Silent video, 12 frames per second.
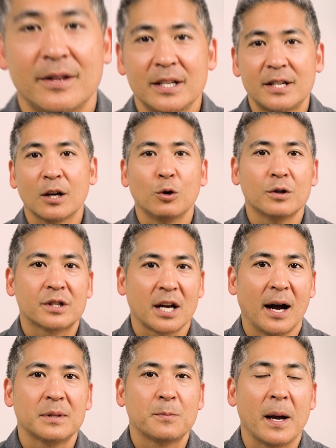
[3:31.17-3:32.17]
This includes
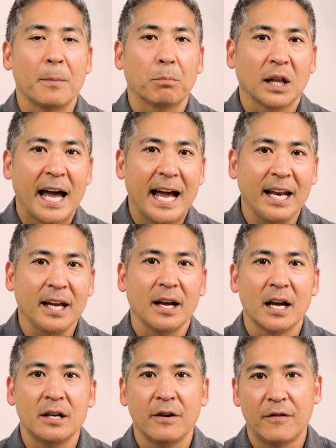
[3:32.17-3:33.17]
time spent
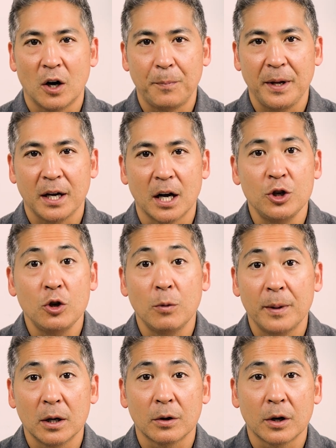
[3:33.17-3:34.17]
planning and developing a new
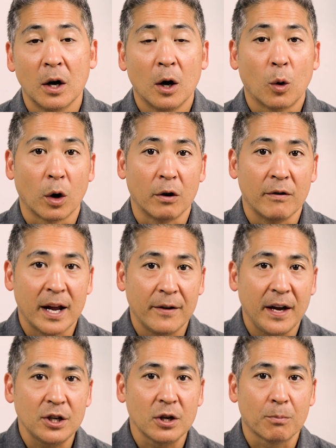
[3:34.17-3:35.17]
build or a
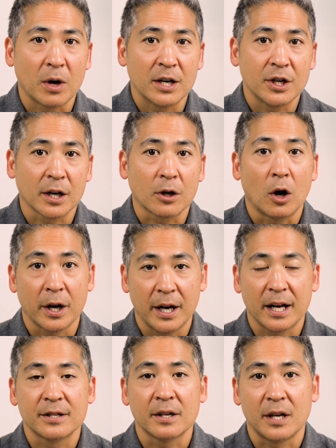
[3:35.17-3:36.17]
renovation project on
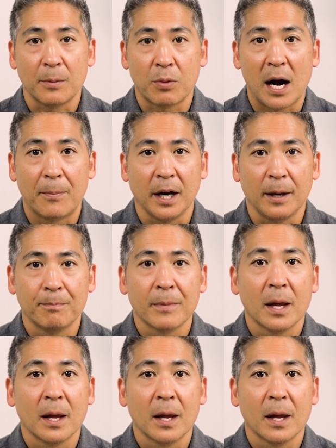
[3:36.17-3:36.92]
an existing property.